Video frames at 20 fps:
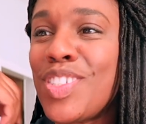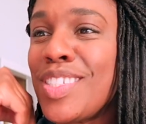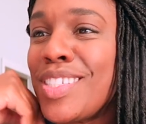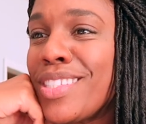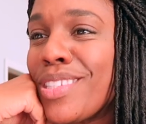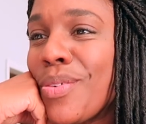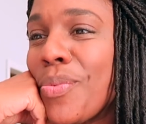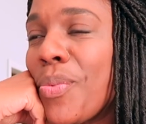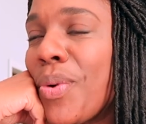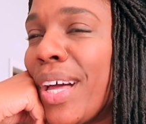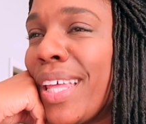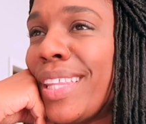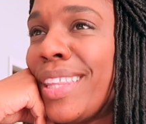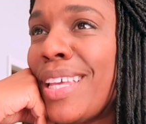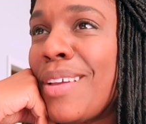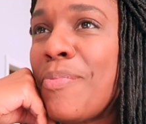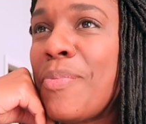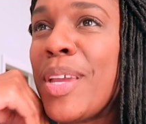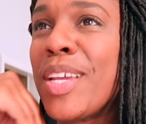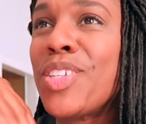She's the one
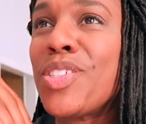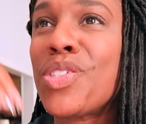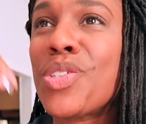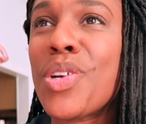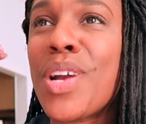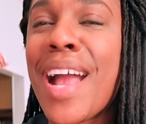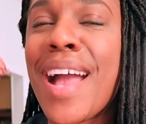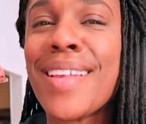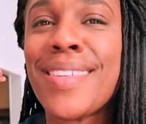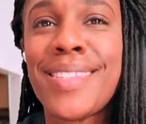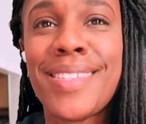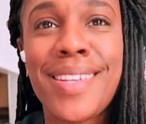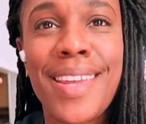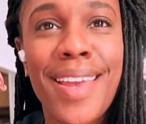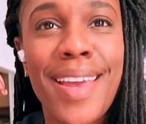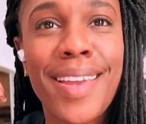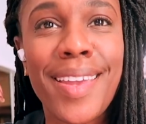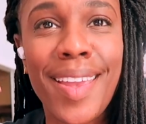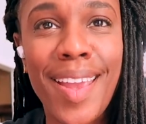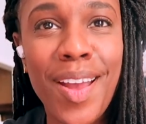that makes sure I
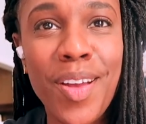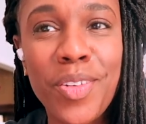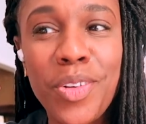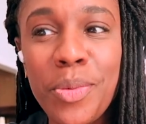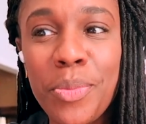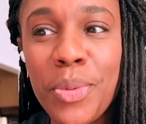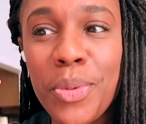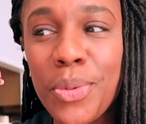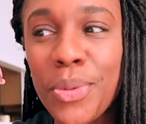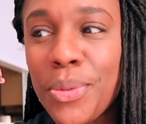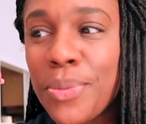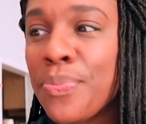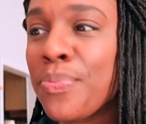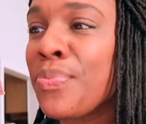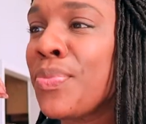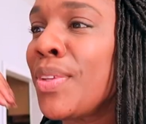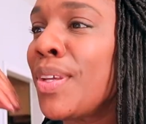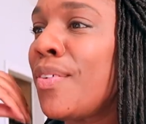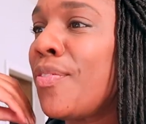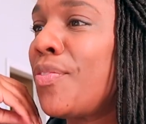stay accountable
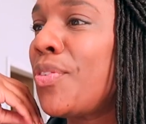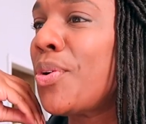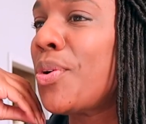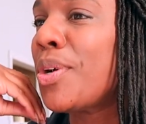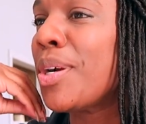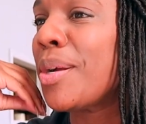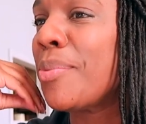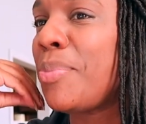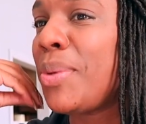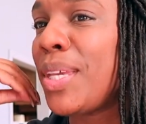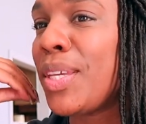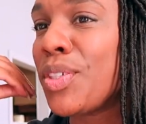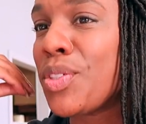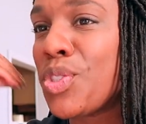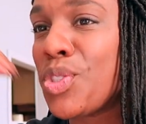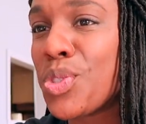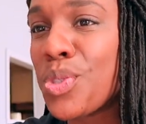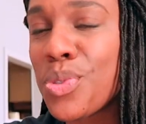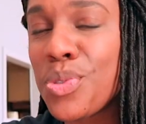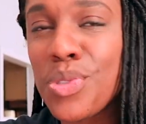for
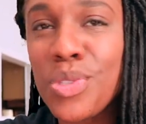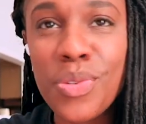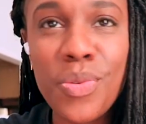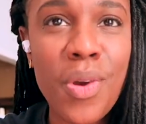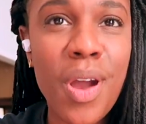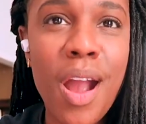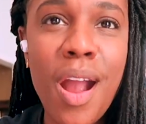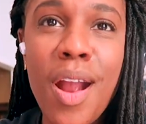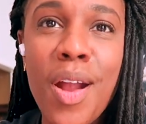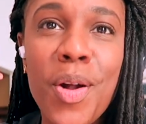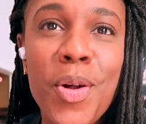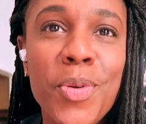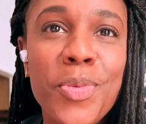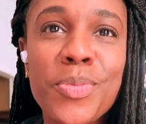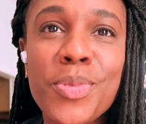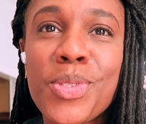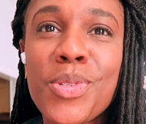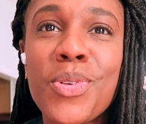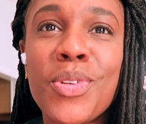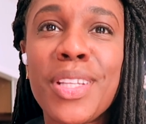being true to our
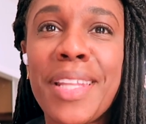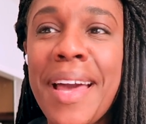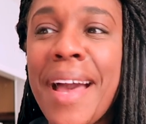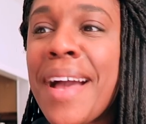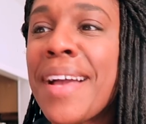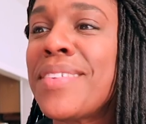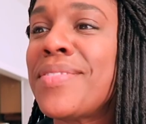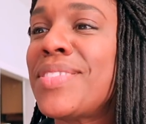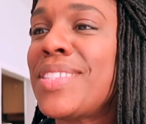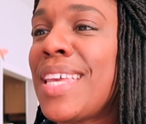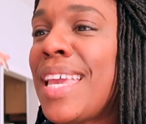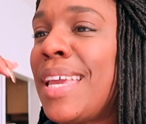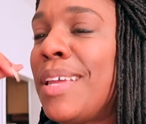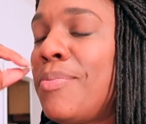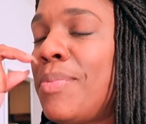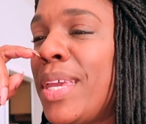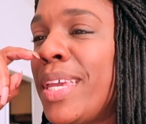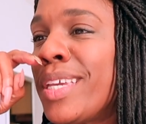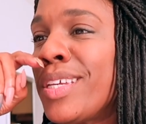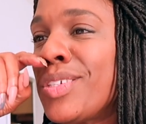homeschool lives
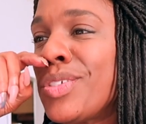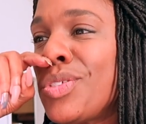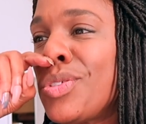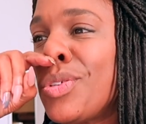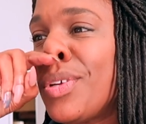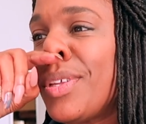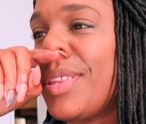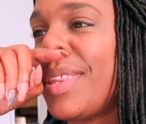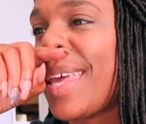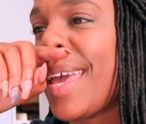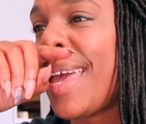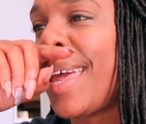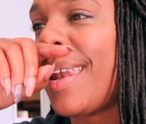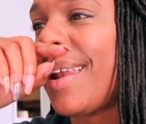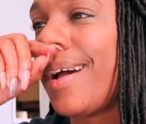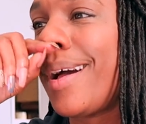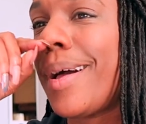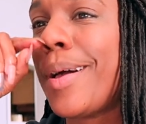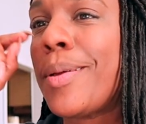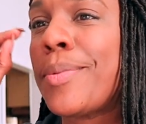and making sure
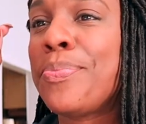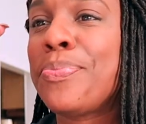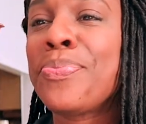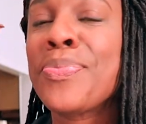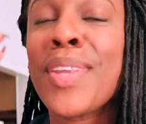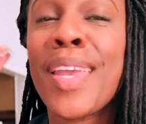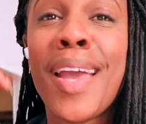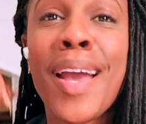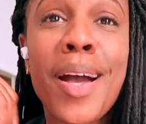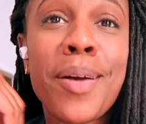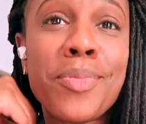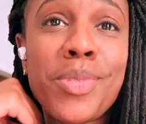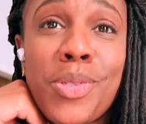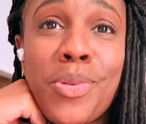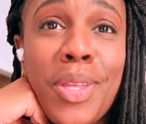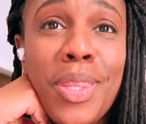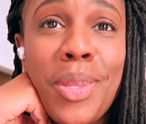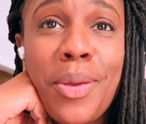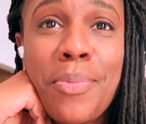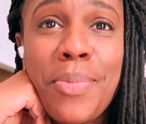that um, I'm
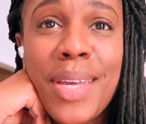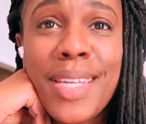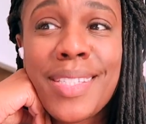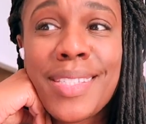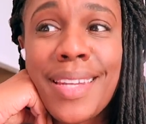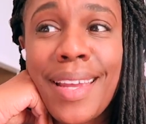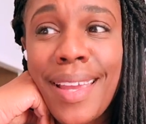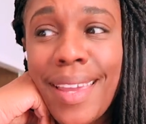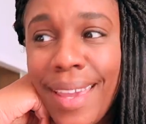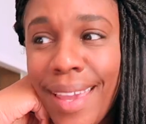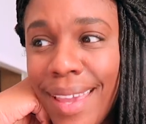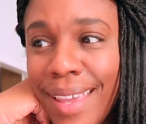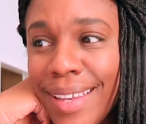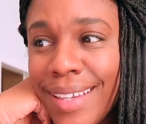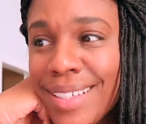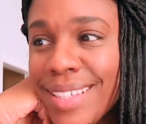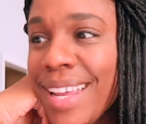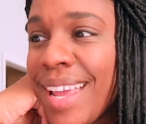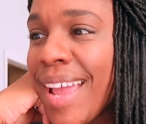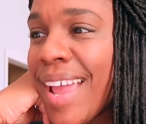doing the best I
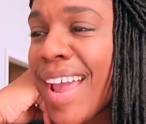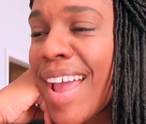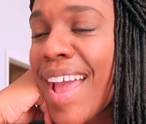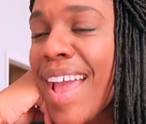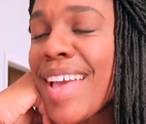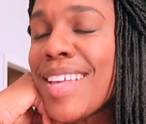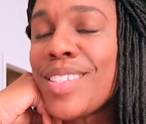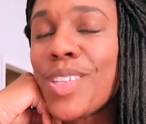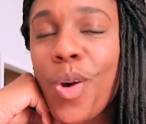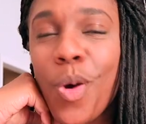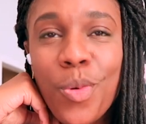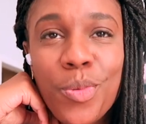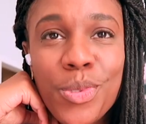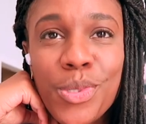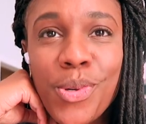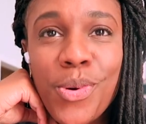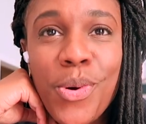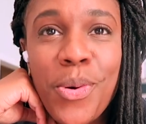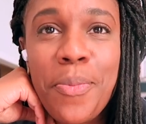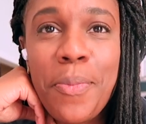can as
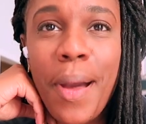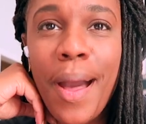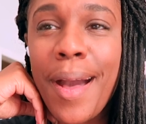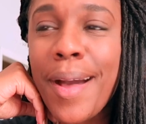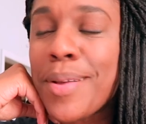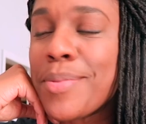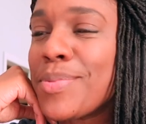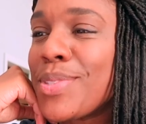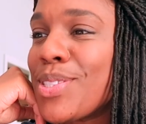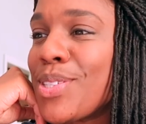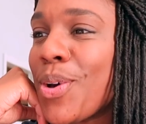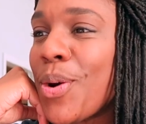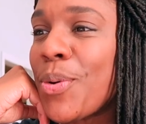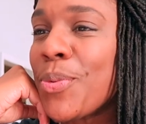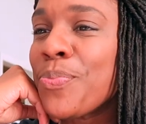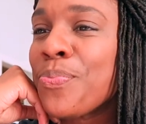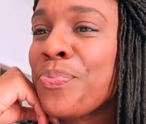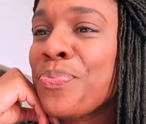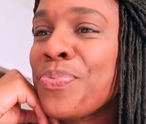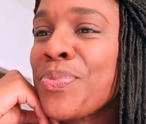homeschool mom.
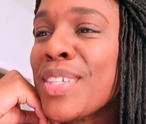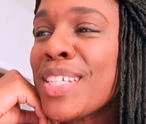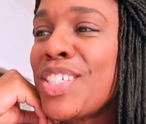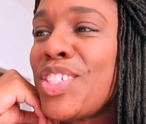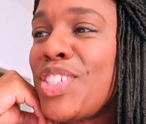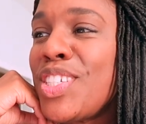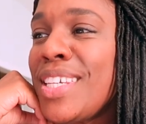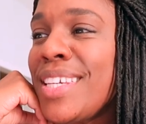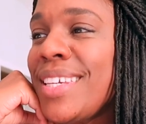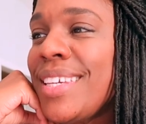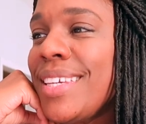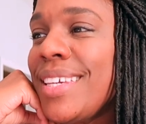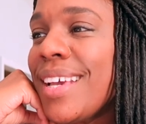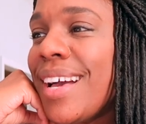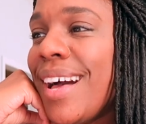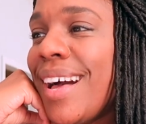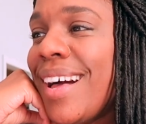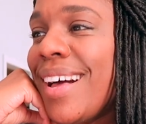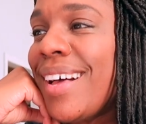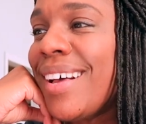So she
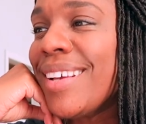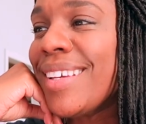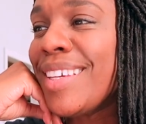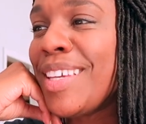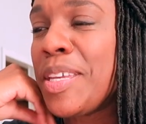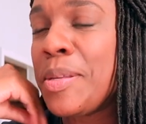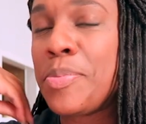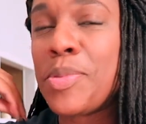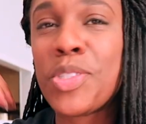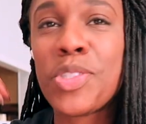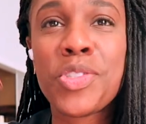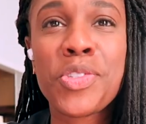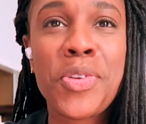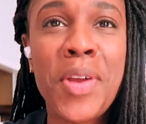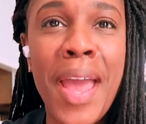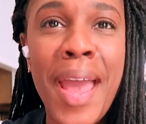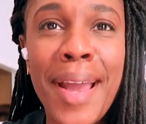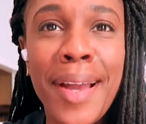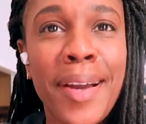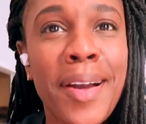uh, keeps
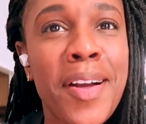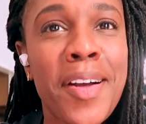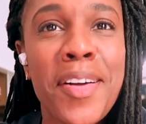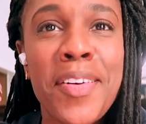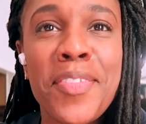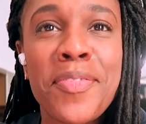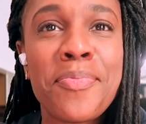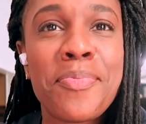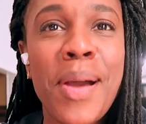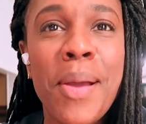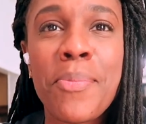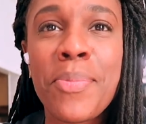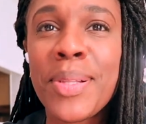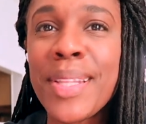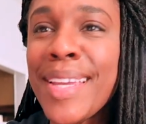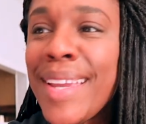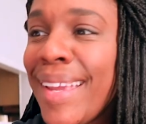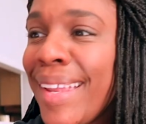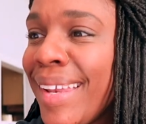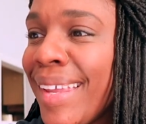track of my
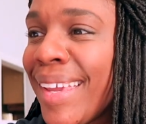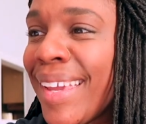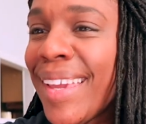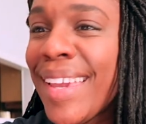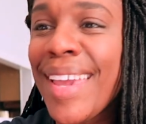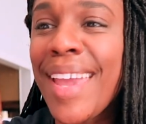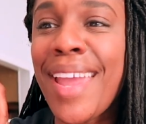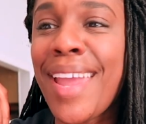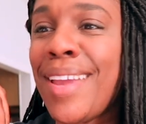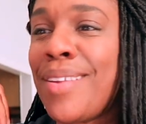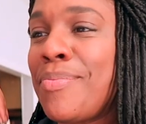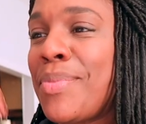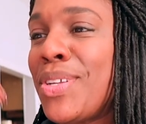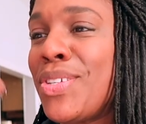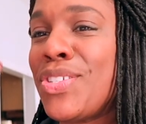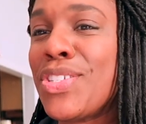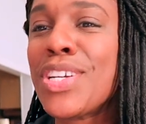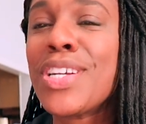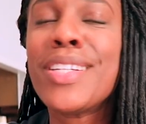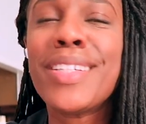planning and my
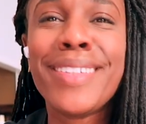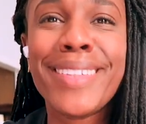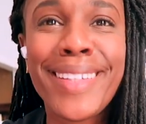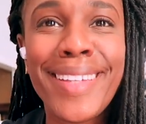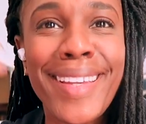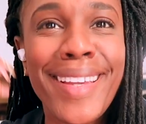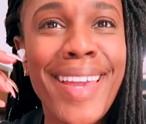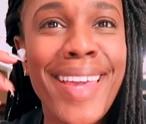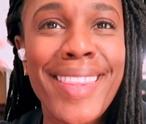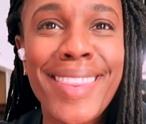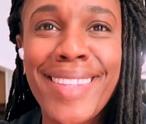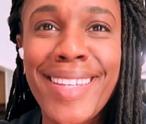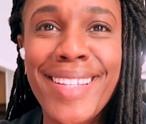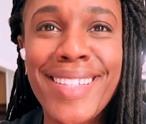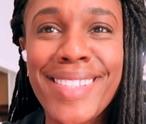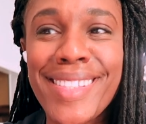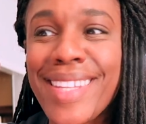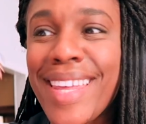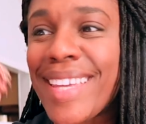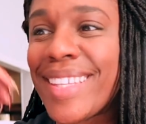my journaling and
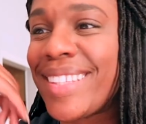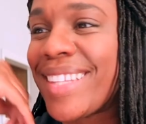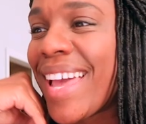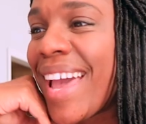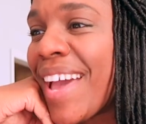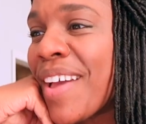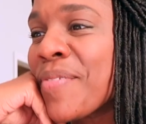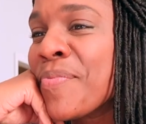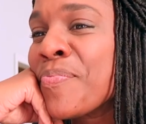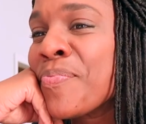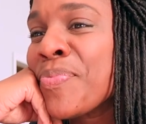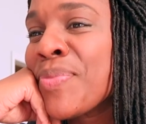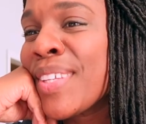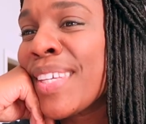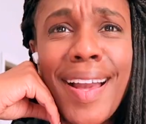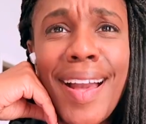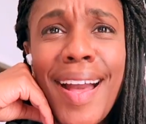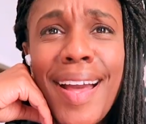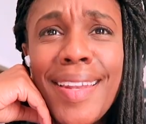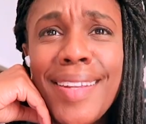things like that.
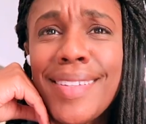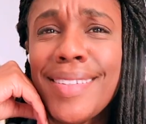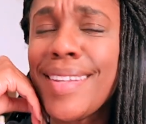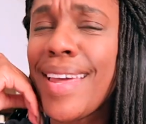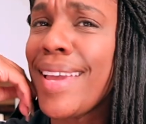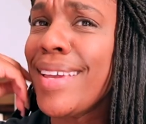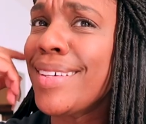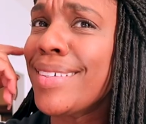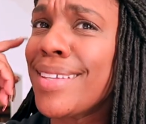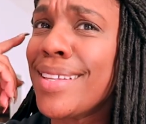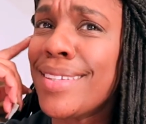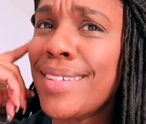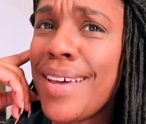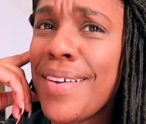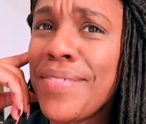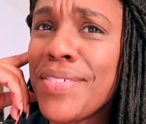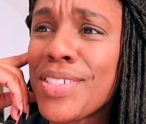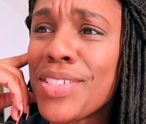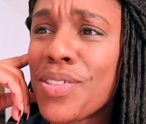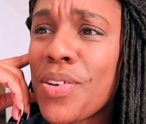I kind of like
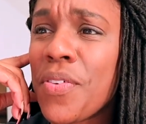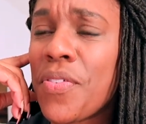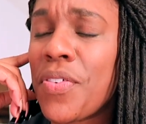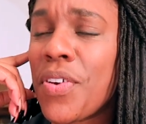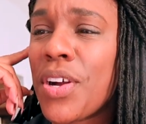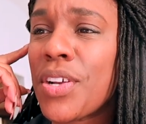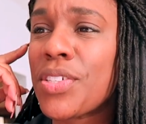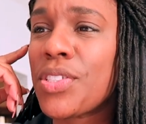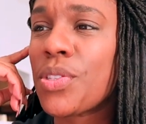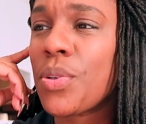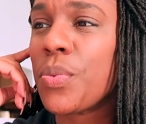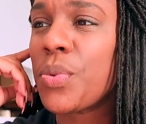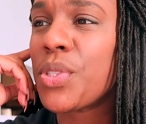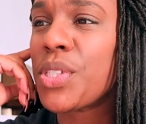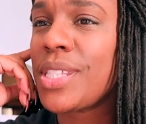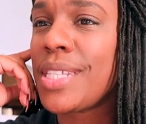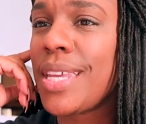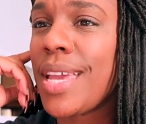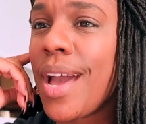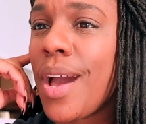love it so far, so
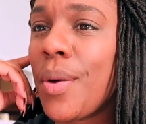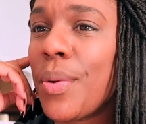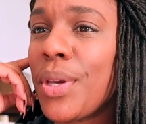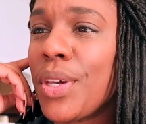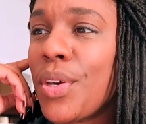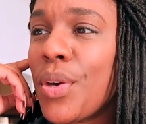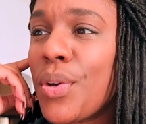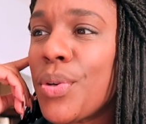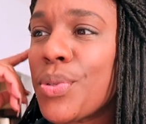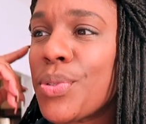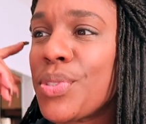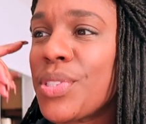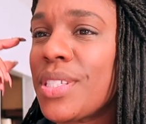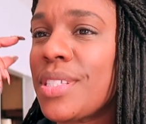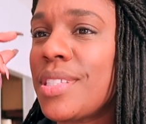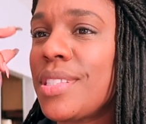we'll see how it goes.